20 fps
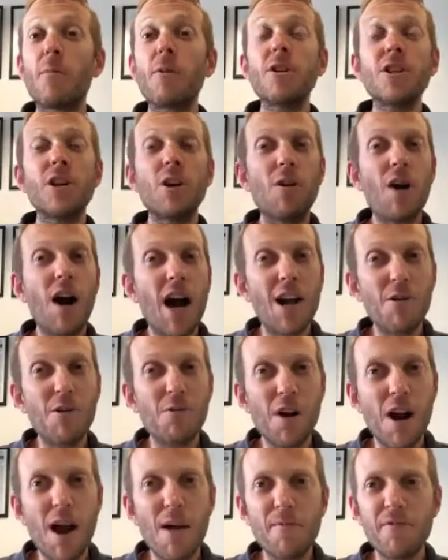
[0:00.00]
in Ohio,
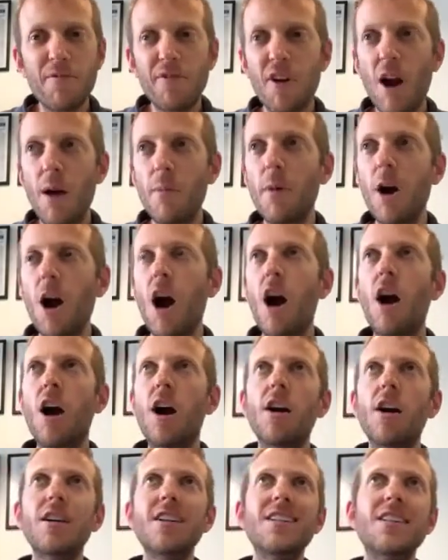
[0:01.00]
where I'm from,
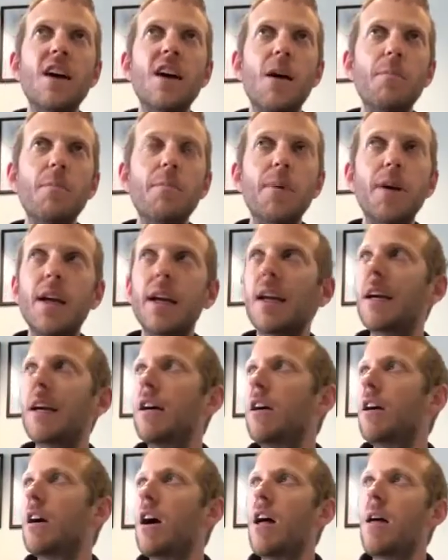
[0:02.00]
are dumping
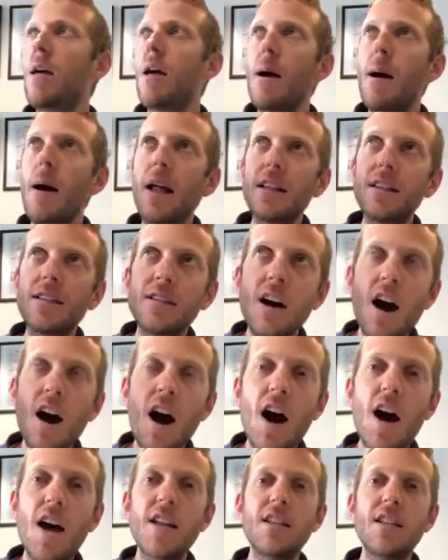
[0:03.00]

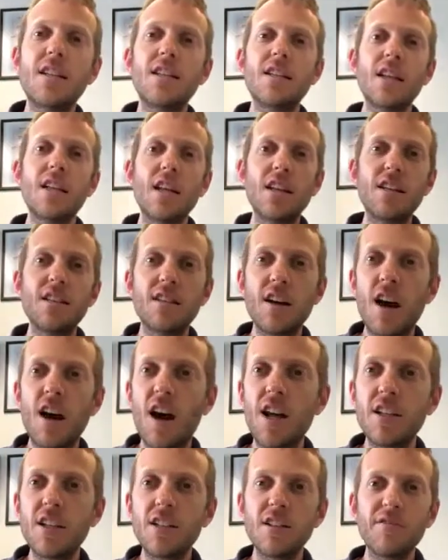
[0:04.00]
tons and
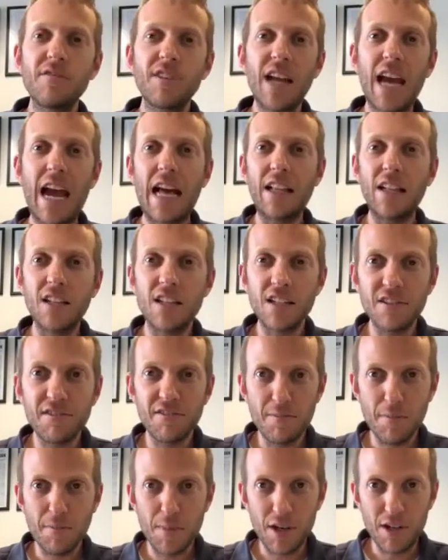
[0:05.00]
tons of gallons of
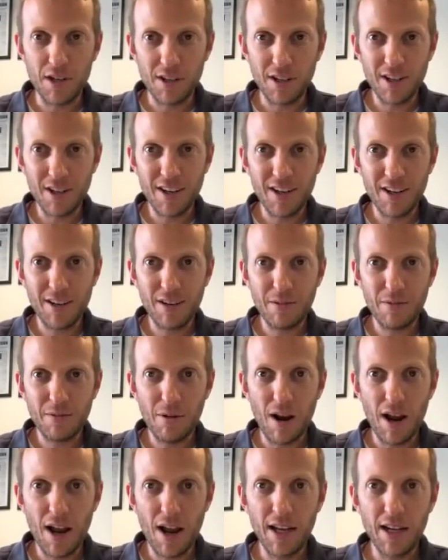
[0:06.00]
milk,
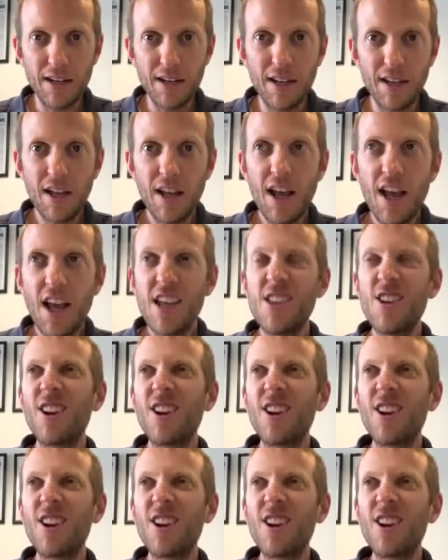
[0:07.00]
right? They're